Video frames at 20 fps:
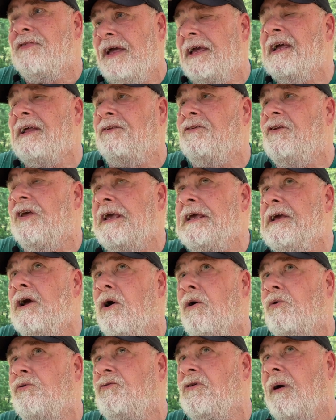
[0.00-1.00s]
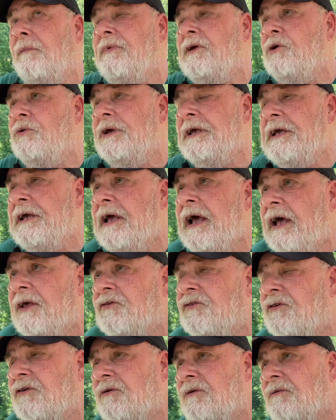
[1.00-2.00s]
think it
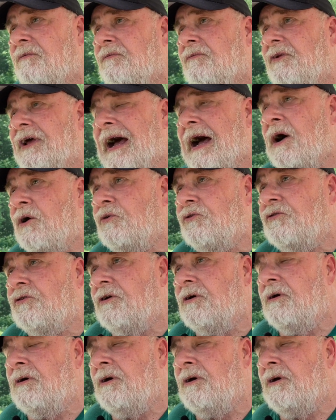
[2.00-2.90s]
Dowes. Dows.